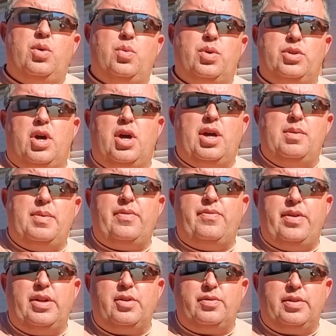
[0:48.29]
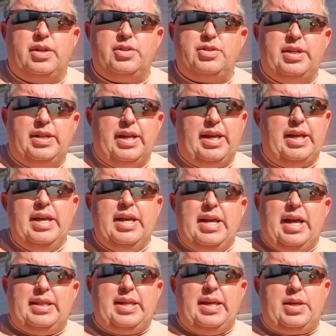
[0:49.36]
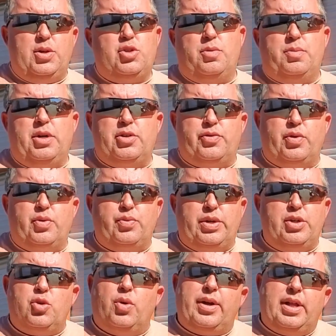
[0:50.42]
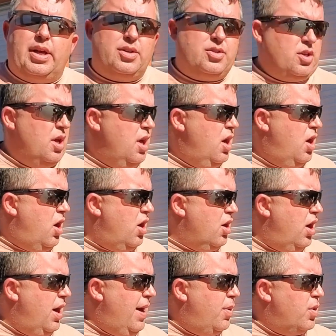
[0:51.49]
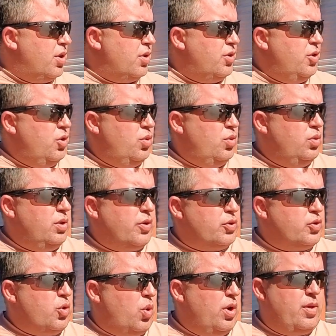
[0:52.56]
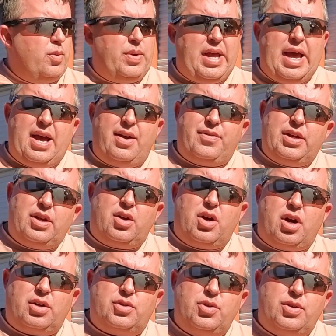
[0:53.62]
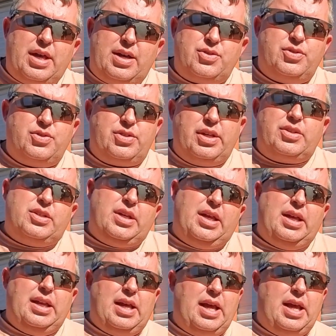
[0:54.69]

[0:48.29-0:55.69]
we're talking about fender flares today, and thank you so much for rejoining us on our new little toy that we have here, our 2016.